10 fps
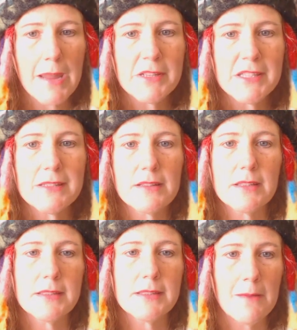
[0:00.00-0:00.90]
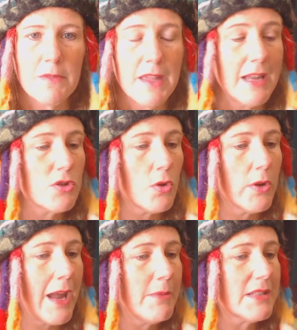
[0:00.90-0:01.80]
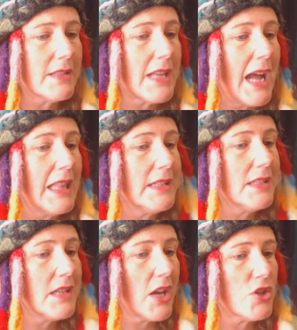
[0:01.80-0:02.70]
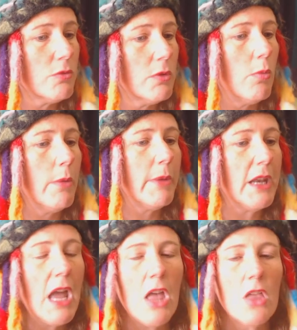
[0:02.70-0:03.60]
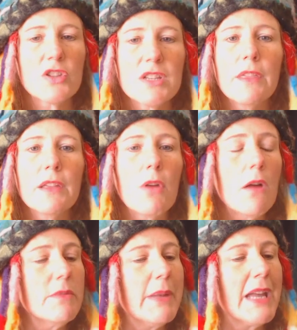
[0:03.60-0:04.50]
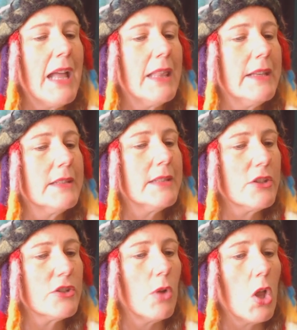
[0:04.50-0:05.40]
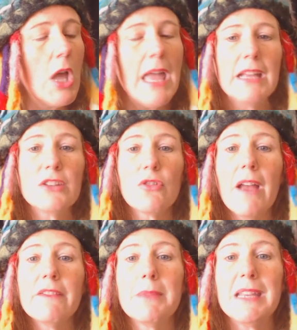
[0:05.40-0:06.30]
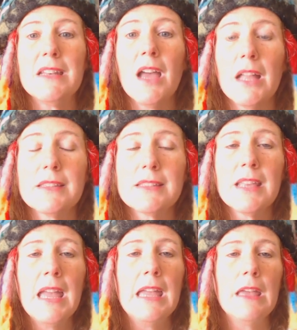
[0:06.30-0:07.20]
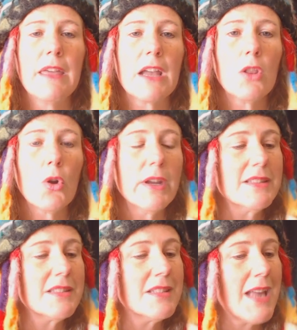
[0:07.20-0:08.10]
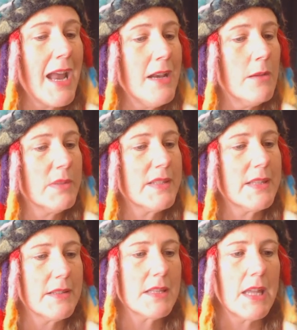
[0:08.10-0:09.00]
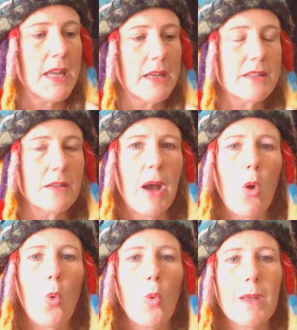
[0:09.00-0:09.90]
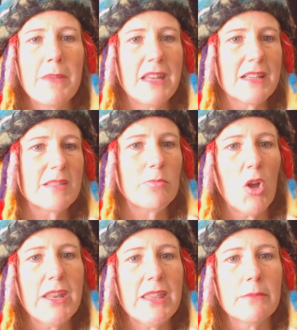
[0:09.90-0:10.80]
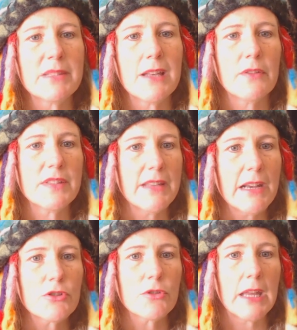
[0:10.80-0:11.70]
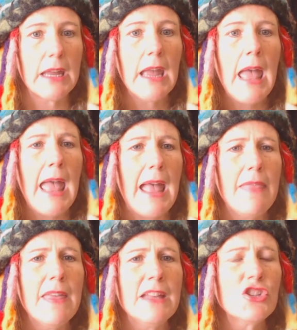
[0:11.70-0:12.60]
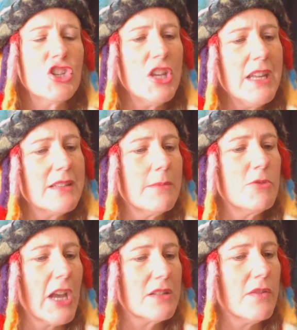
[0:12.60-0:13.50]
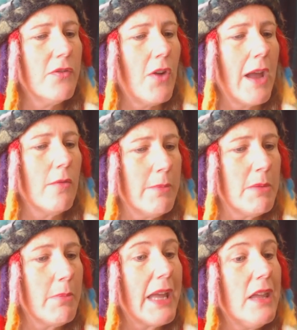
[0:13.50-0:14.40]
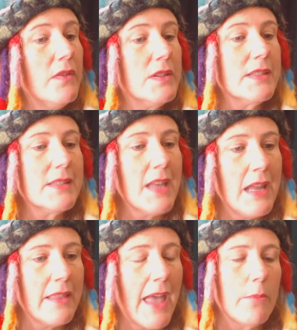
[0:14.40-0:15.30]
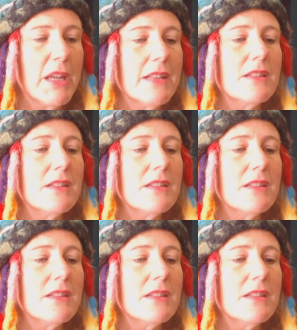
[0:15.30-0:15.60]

Tori Amos does the same thing. Tori Amos is a highly sexual woman. There's nothing wrong with being highly sexual. It drives me nuts that Gloria Steinem says things about women exploiting themselves sexually, and then she is objectifying women by even saying that,